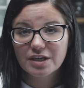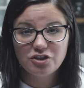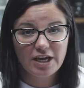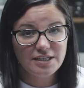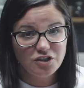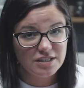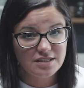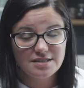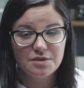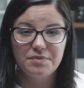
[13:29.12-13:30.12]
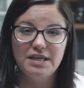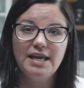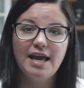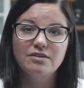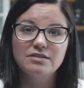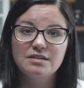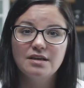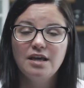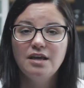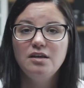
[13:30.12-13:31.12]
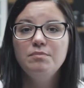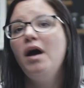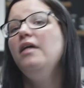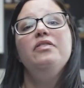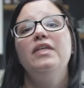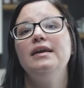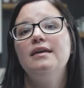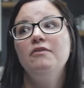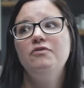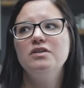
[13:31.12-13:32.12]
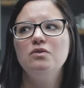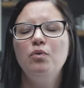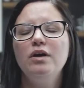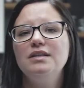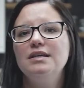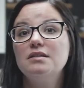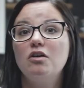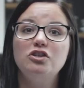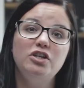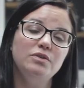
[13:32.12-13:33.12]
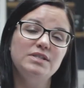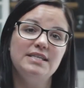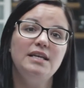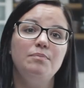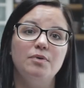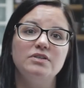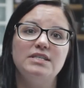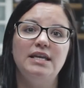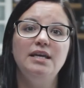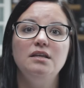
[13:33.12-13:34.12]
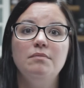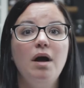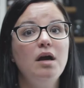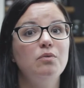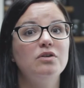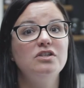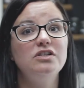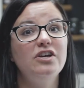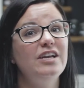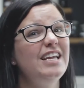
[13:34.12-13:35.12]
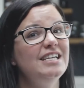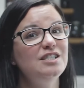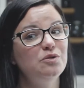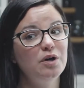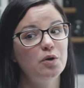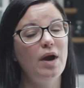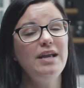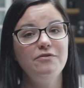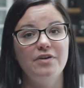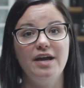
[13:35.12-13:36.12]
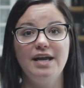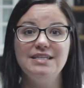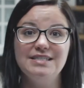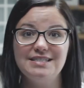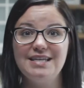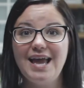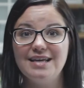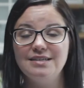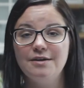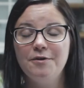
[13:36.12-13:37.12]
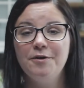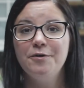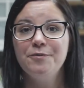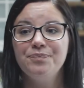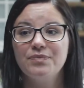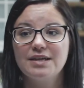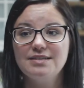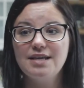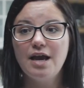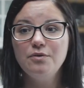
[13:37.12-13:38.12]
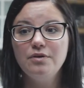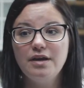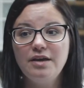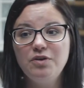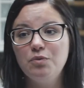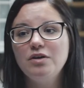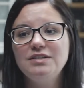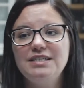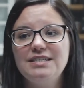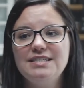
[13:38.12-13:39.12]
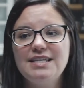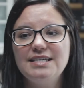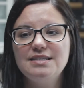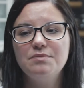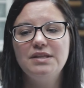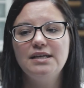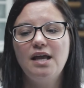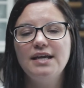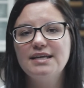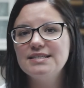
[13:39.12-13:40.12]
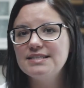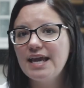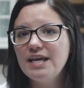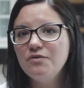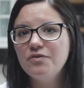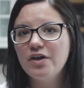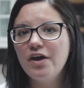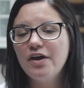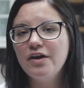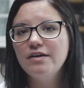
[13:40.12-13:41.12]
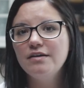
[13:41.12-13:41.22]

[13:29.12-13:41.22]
Change it to something else. You might think if there's a word that's got 2 syllables in it, you might want to turn it into a quaver instead. So if you wanted to say something like save the